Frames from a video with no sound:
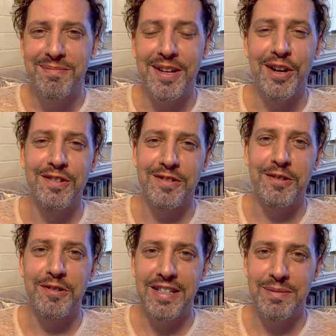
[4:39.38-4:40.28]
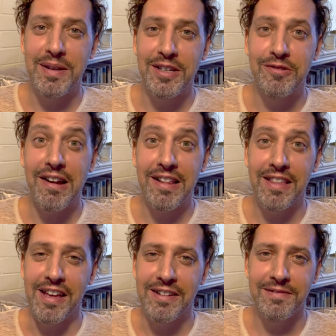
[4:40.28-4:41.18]
But overall, it's been a great
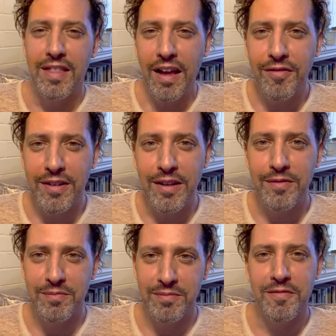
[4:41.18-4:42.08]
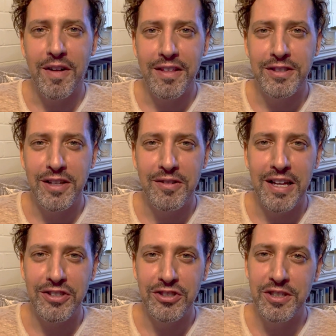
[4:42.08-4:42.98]
thing. Thankfully, father-son
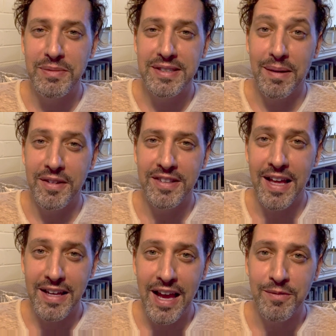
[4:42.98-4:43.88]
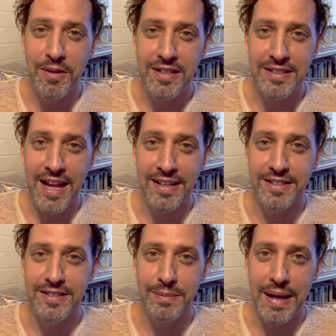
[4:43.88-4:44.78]
relationship is something that can withstand
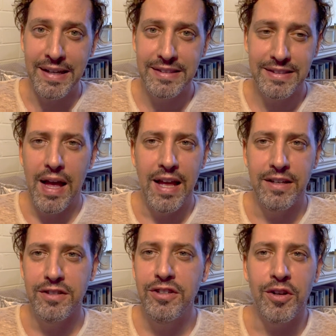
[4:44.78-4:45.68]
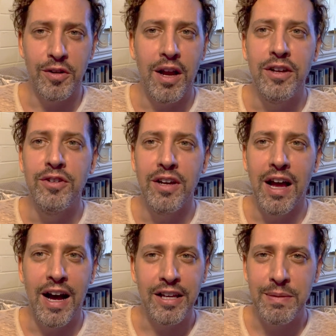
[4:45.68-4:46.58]
debate and, you know, an
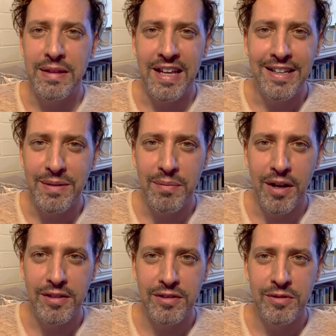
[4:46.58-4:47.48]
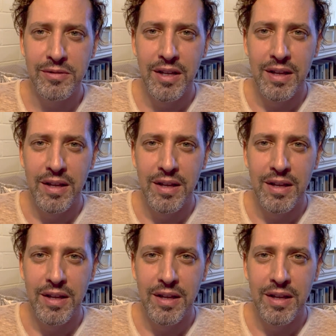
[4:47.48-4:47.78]
argument that isn't personal.